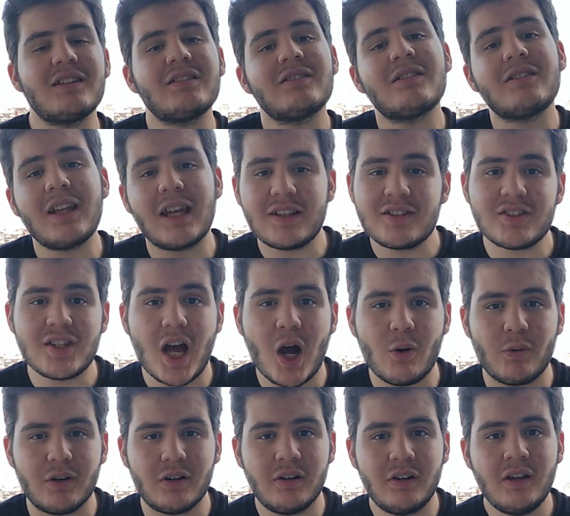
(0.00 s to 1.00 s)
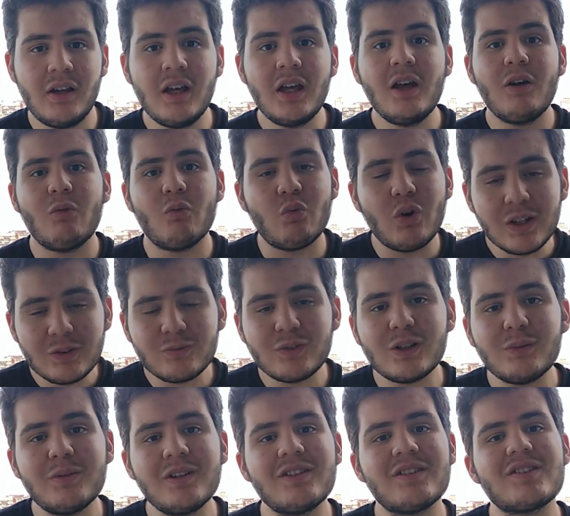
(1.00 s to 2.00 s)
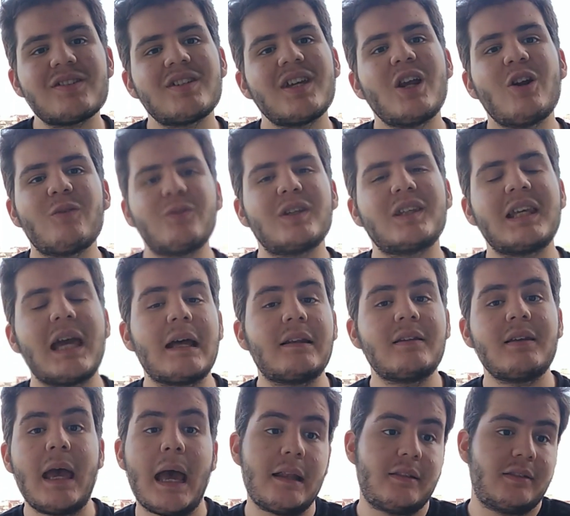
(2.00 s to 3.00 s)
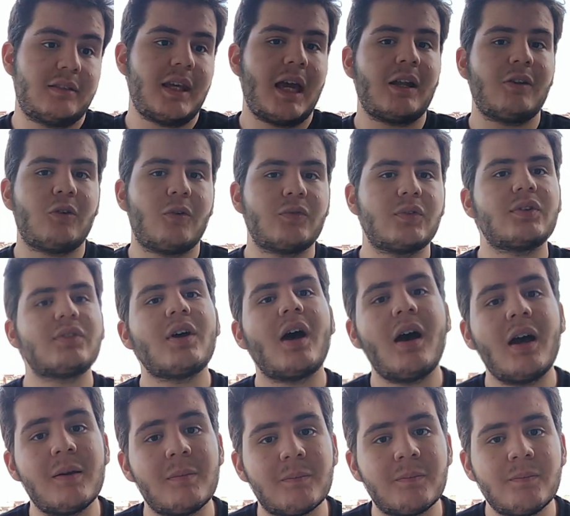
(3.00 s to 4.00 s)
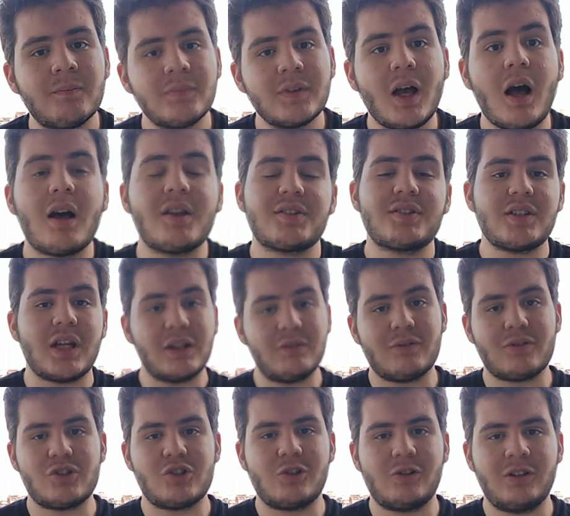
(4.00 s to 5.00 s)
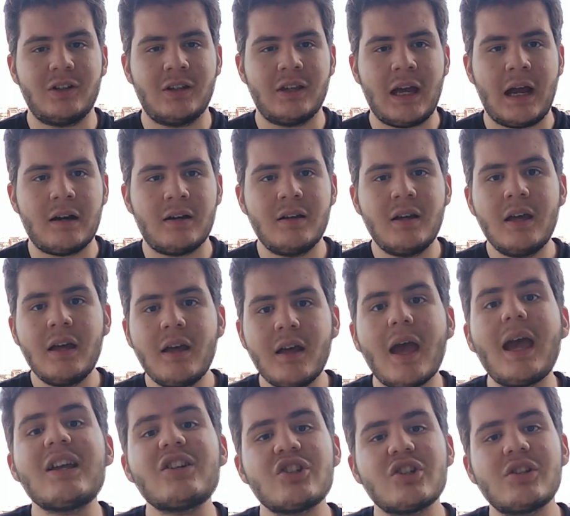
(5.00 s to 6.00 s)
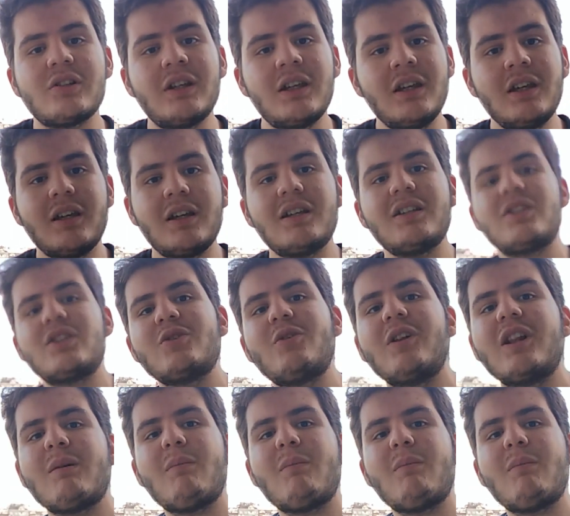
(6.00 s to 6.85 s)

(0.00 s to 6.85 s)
in the next hour, what will be the state of the cat at the end of the time? Asked Edwin Schrödinger. Actually, it's all